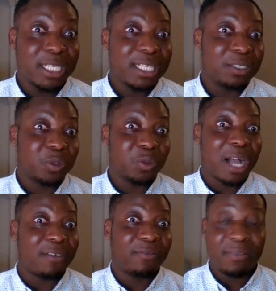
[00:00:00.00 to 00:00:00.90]
to have
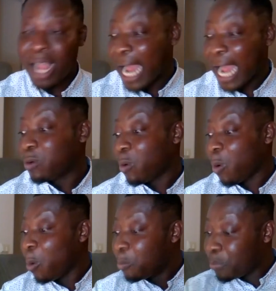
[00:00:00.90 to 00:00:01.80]
an
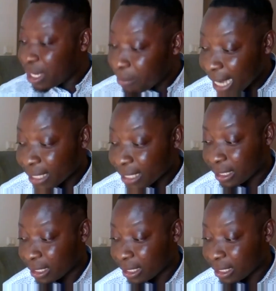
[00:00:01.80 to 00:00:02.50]
open mindset.